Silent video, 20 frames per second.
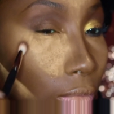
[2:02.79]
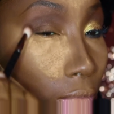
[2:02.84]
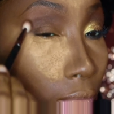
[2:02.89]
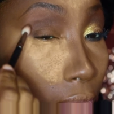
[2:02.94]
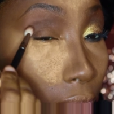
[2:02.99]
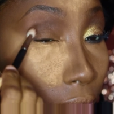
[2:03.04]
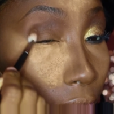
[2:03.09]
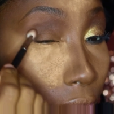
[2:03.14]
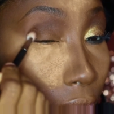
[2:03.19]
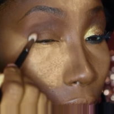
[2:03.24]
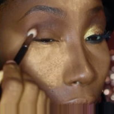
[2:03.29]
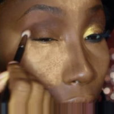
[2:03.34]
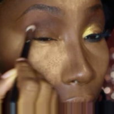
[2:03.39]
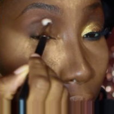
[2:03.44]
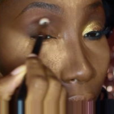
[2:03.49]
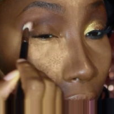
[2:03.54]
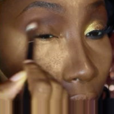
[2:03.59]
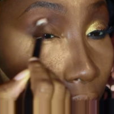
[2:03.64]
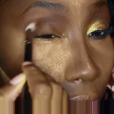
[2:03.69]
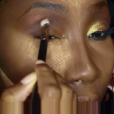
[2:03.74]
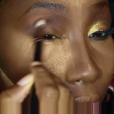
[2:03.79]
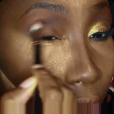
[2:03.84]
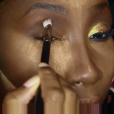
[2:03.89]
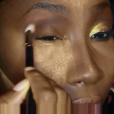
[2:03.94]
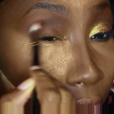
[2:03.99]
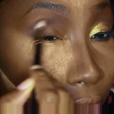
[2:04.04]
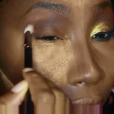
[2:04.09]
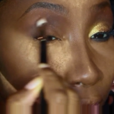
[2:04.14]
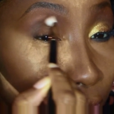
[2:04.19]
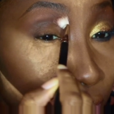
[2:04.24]

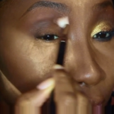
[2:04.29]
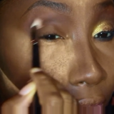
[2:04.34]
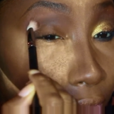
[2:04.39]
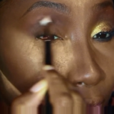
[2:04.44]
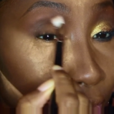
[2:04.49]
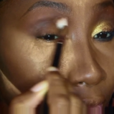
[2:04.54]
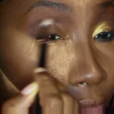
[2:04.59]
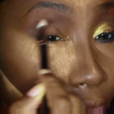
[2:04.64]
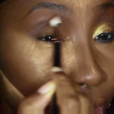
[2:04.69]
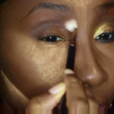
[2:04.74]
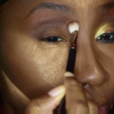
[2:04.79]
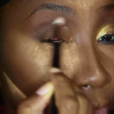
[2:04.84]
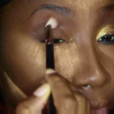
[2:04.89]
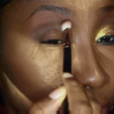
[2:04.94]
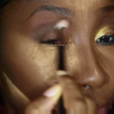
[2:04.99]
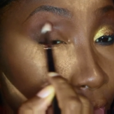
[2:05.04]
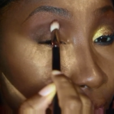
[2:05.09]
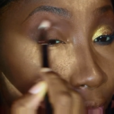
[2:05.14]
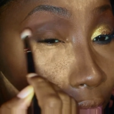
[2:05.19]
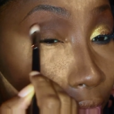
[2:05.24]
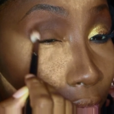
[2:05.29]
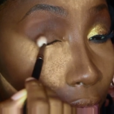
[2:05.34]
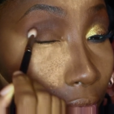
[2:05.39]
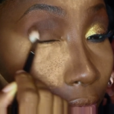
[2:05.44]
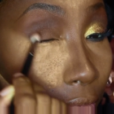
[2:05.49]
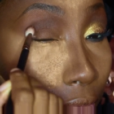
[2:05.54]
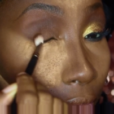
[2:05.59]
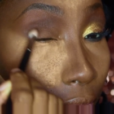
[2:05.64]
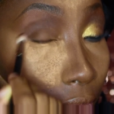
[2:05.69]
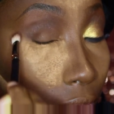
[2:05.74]
(no one is talking)